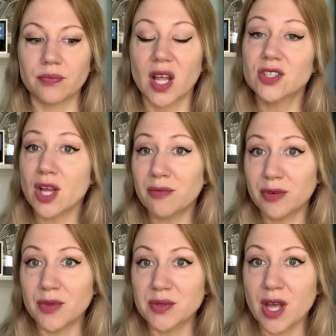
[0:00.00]
shop
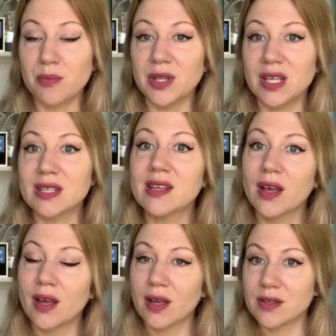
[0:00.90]
from those companies.
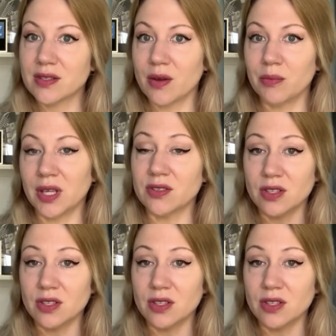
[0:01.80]
So because,